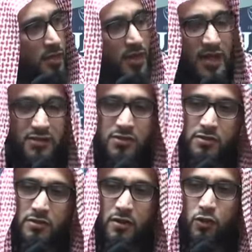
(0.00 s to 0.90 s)
That
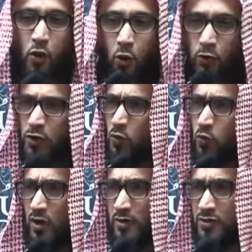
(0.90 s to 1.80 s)
the older
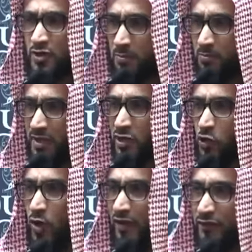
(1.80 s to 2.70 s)
ones among
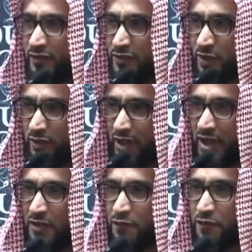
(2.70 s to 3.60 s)
you have lived their
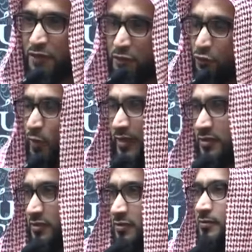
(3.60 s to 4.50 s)
life through
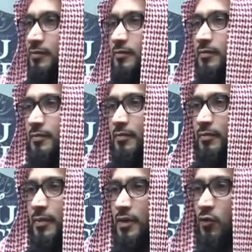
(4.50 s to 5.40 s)
it
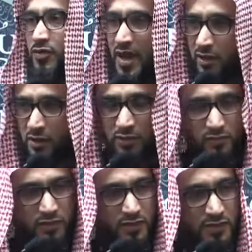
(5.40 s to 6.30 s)
with that kind
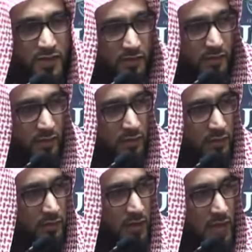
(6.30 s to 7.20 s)
of understanding.
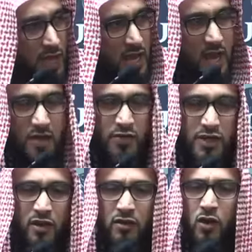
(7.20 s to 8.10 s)
And the
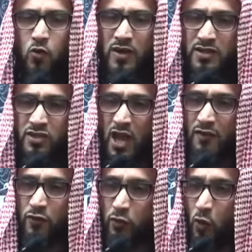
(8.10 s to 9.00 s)
younger ones
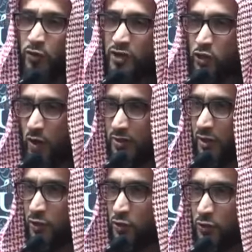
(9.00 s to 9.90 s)
have grown into
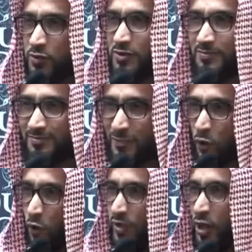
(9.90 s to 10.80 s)
adulthood
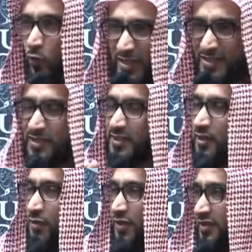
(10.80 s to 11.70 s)
only
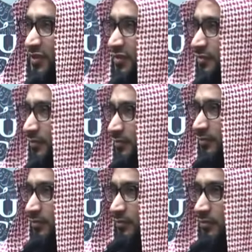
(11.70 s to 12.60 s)
witnessing
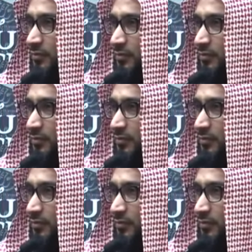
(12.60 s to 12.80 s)
this.